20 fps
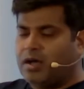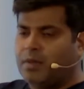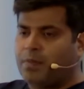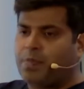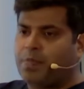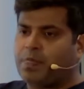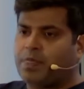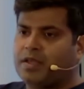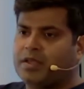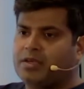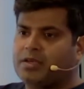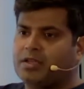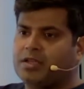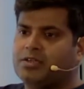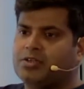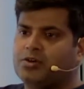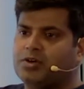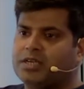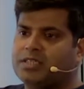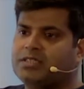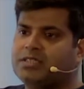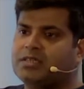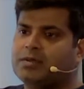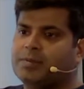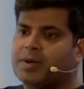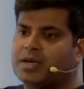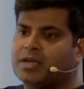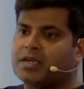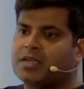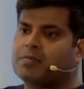in your S3
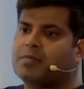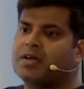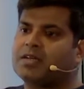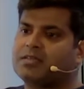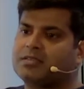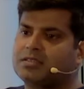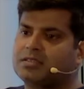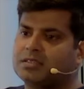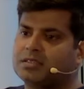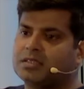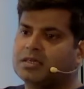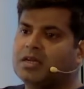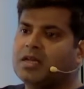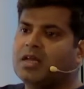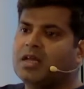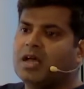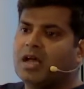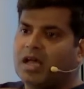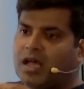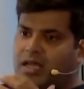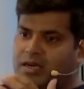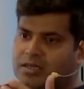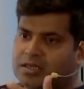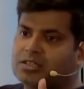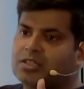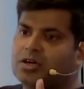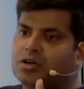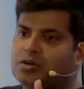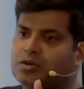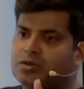bucket, but under
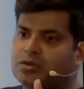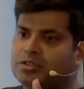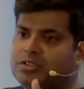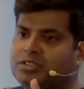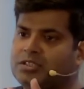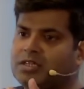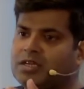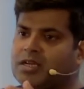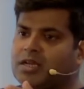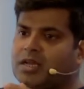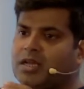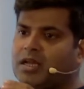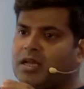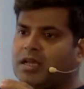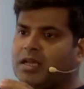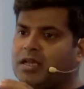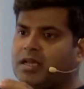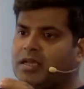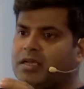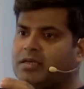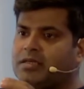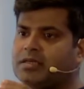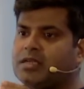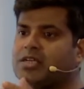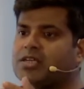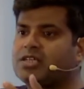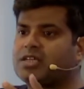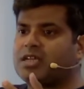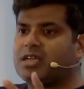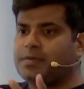the hood,
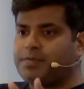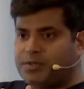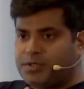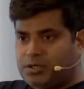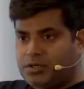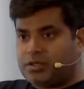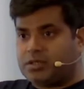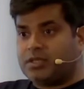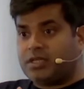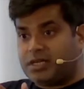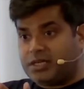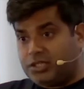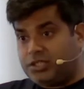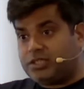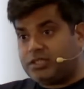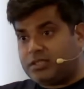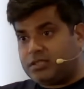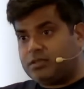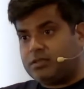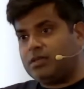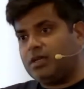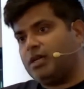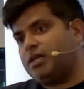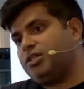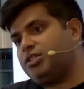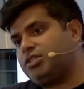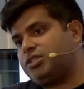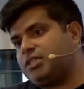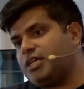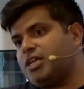it keeps you the
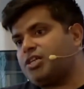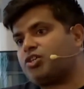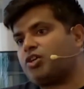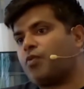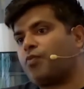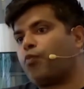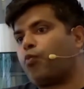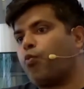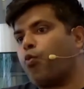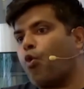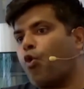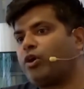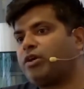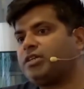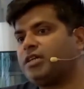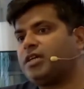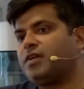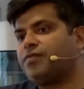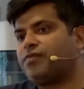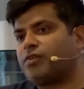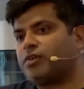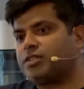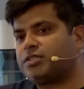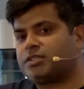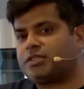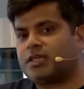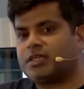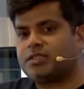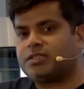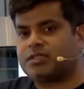state of what
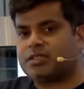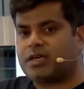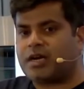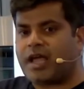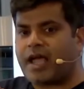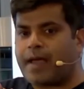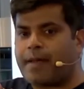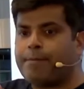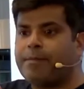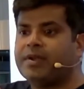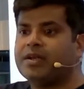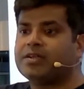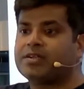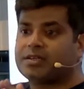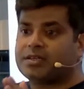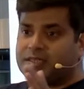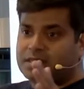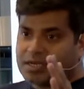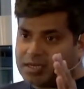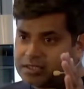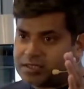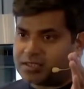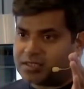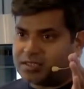infrastructure have been created.